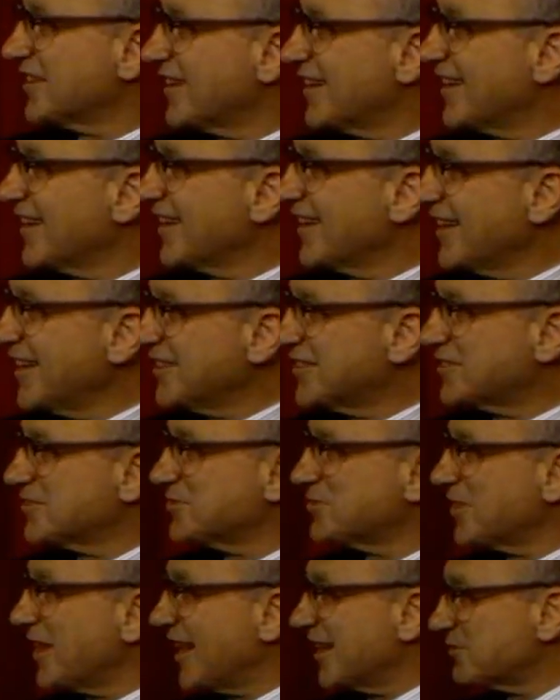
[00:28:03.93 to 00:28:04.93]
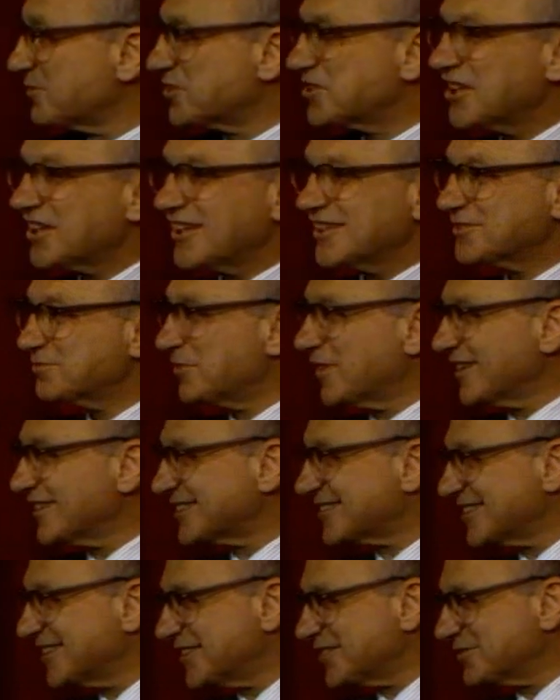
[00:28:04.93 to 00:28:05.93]
I hate to advertise
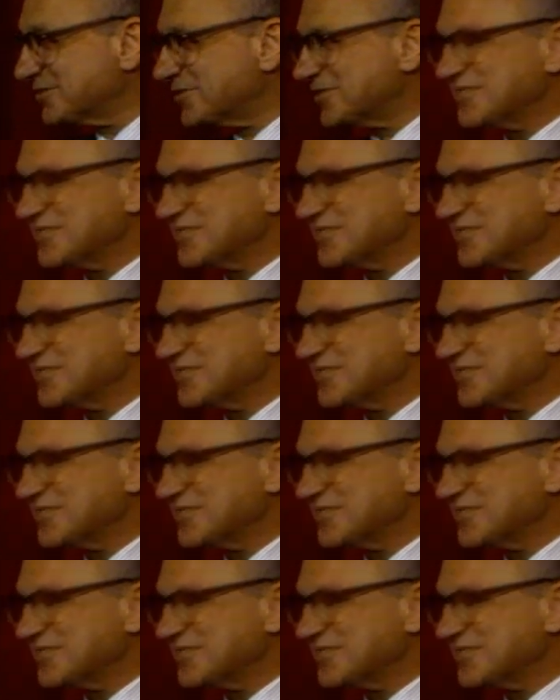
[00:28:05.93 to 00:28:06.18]
myself.